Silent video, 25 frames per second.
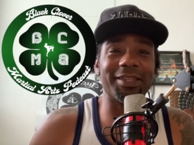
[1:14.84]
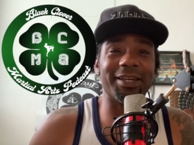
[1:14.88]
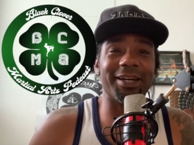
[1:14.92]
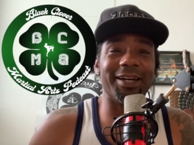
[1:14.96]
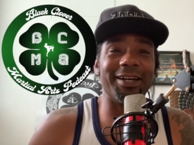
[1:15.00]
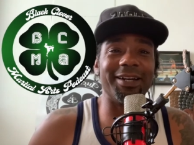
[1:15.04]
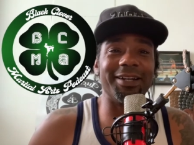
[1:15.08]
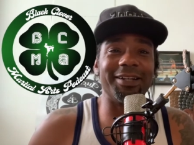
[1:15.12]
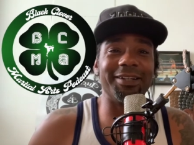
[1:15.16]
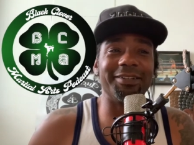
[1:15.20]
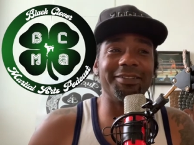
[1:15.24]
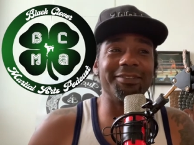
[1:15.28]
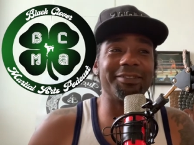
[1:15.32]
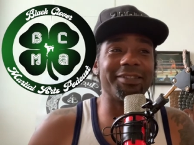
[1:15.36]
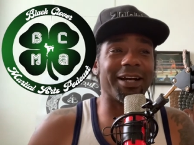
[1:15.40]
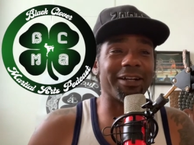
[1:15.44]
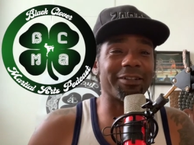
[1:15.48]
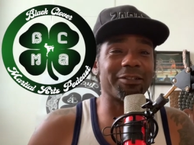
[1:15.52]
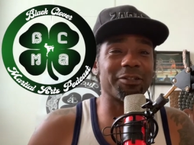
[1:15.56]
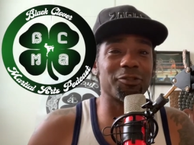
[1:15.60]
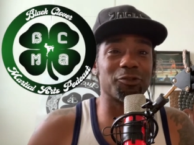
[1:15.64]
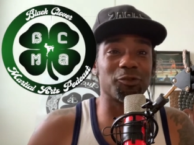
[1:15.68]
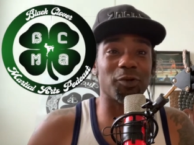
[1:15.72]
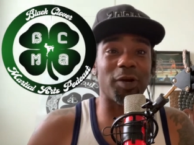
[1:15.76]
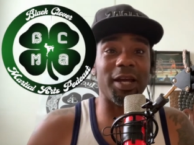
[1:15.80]

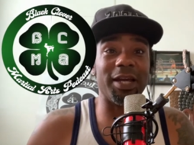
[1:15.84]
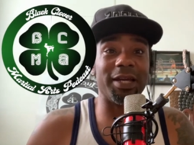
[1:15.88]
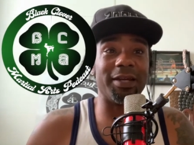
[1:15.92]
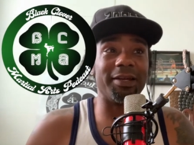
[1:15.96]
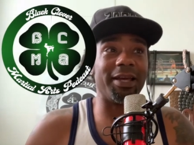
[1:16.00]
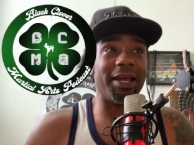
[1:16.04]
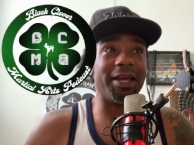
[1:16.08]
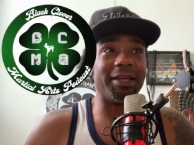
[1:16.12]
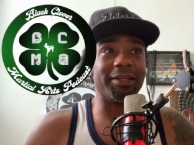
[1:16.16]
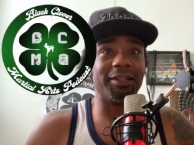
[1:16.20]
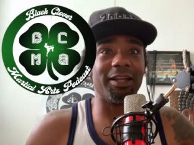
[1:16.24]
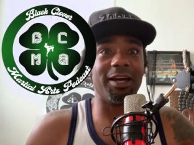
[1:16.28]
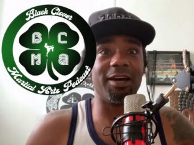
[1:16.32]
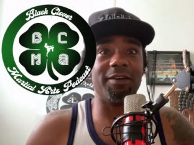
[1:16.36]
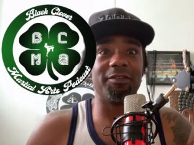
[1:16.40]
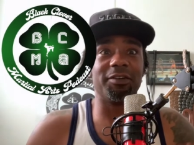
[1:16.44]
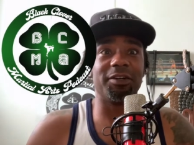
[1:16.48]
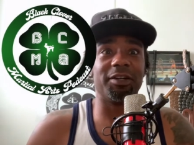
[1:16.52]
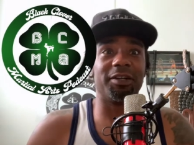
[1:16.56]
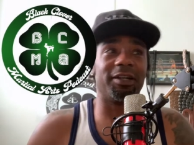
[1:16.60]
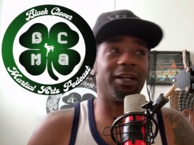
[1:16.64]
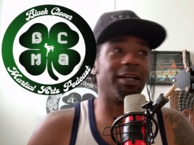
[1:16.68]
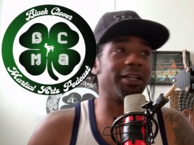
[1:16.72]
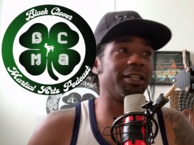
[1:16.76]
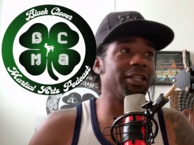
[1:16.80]
Dr. Dre and Ed
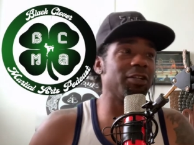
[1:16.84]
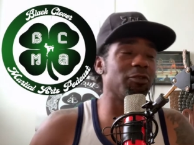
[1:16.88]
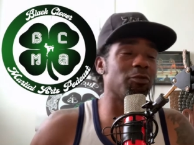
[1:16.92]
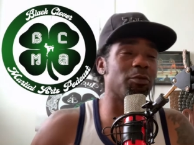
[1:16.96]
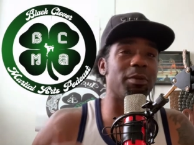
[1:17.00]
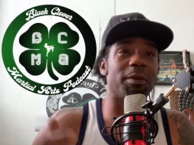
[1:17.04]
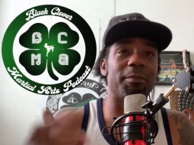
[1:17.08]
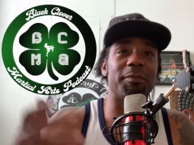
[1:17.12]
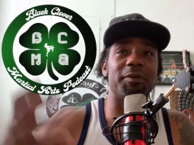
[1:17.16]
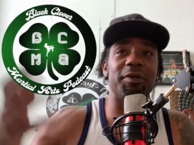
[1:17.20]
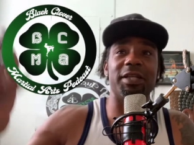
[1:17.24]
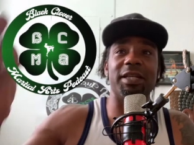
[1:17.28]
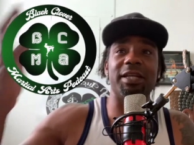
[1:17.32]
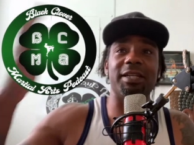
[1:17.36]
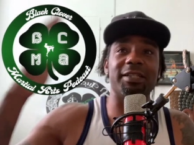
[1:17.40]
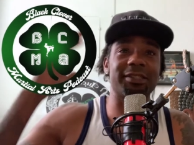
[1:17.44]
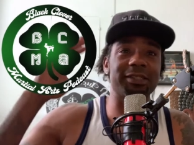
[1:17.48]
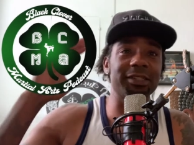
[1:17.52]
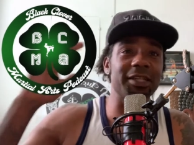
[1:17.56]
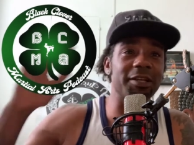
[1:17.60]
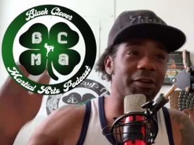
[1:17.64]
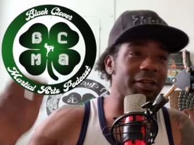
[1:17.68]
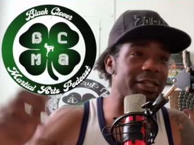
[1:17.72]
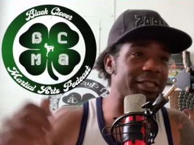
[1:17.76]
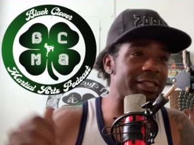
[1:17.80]
Lover, and I couldn't remember Dennis
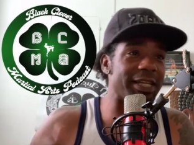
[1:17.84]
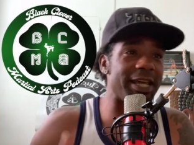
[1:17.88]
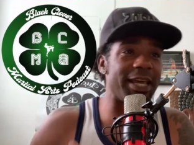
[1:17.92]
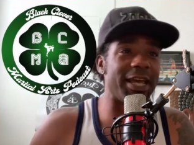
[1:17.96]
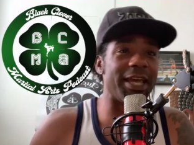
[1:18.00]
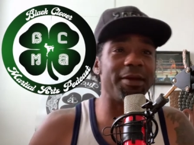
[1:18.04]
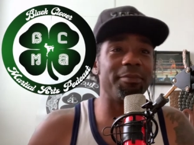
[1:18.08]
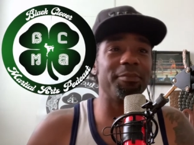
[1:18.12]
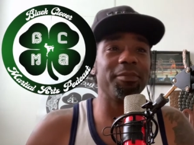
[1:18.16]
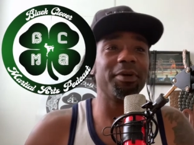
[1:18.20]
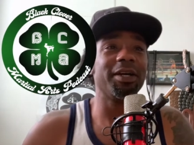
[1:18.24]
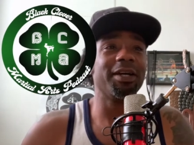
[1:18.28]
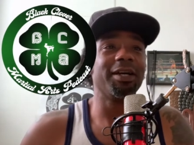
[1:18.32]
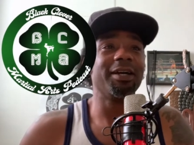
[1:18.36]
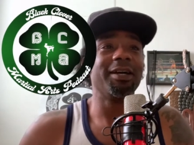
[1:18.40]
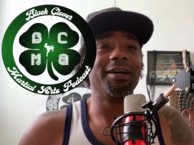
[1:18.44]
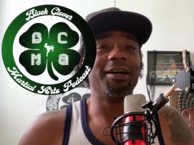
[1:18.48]
Leary's name.